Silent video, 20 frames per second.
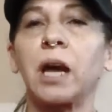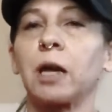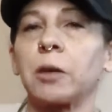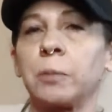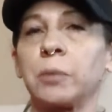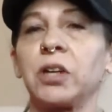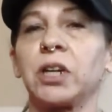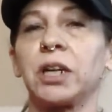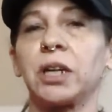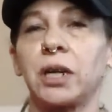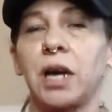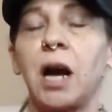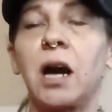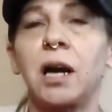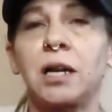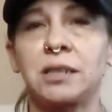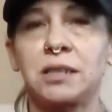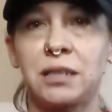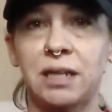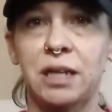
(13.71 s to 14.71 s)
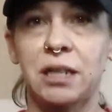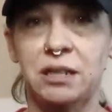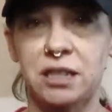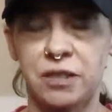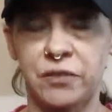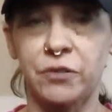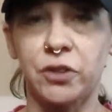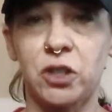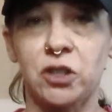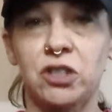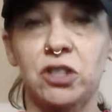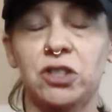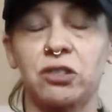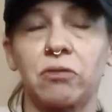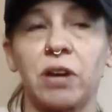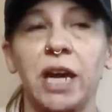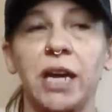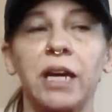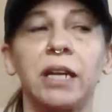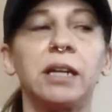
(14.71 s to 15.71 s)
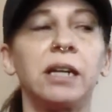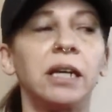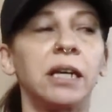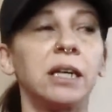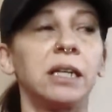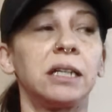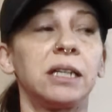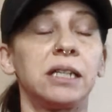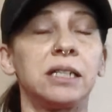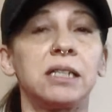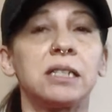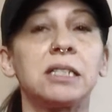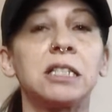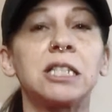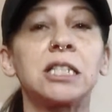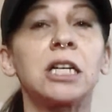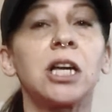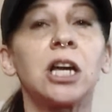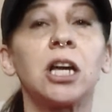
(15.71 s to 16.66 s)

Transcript: to put in context first, right? Is,